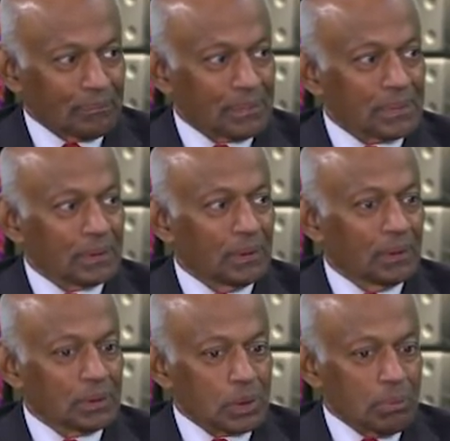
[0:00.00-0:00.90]

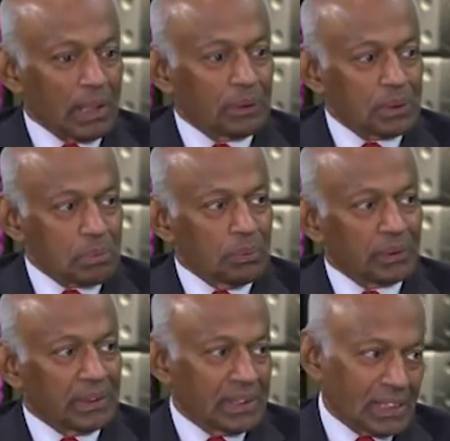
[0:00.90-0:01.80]
So tobacco
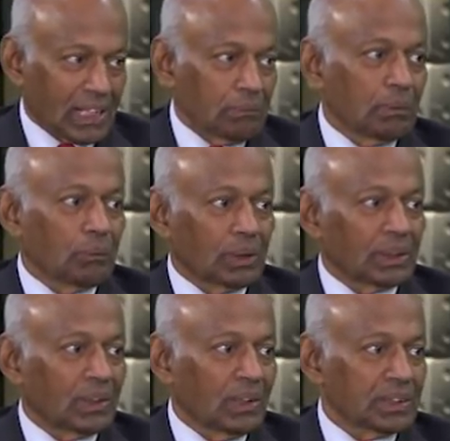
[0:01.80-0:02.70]
smoking is the number one
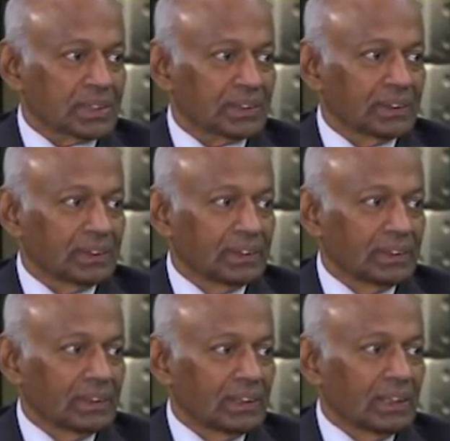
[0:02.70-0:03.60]
cause,
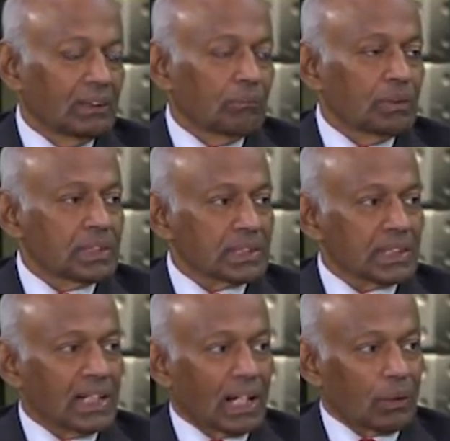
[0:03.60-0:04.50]
which is
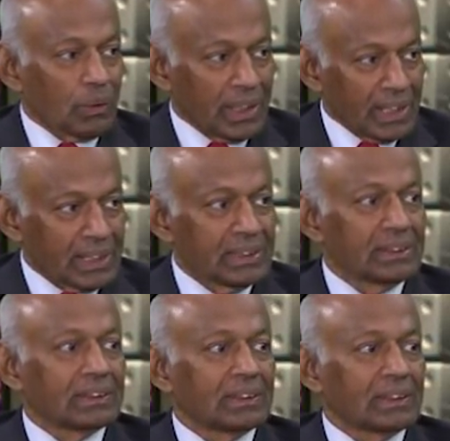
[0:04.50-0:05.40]
an acquired
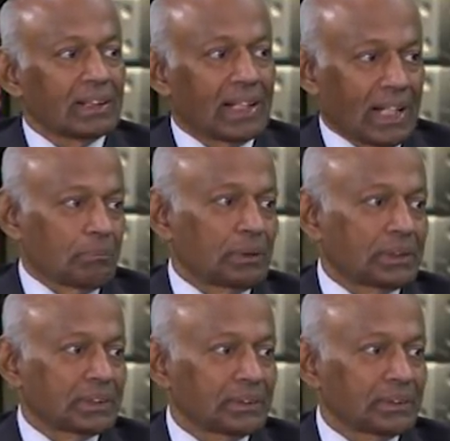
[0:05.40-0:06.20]
habit.